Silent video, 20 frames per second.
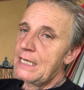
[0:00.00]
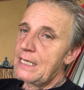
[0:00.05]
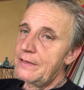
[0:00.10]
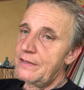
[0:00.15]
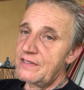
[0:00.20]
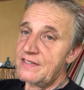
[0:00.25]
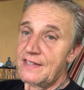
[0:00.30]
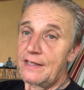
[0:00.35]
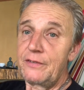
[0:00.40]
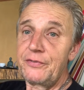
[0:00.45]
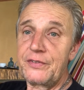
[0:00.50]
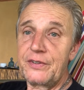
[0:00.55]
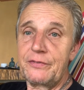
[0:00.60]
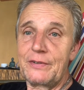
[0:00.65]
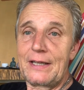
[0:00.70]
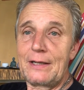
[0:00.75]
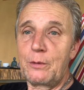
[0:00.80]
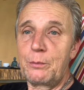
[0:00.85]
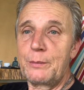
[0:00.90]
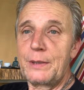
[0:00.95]
The
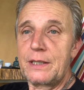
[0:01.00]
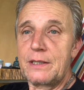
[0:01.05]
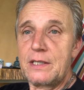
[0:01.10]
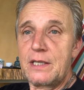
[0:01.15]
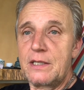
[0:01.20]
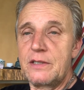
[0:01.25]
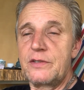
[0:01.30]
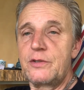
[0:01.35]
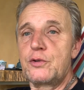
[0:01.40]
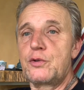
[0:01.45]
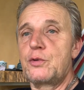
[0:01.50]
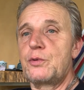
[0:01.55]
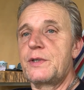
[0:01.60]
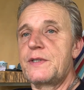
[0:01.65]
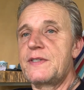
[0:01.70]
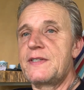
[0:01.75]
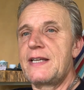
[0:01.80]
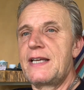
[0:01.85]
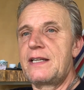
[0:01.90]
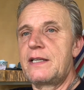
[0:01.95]
self-development takes you to a
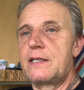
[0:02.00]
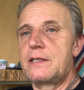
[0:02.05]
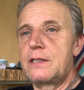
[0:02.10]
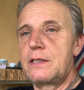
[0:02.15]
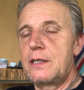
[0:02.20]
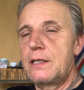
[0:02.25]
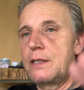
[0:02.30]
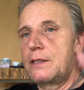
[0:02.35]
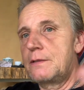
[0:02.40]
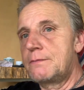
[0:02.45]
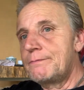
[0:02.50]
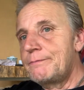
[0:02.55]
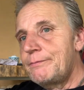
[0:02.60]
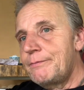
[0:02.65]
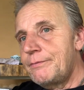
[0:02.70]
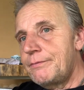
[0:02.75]
senate in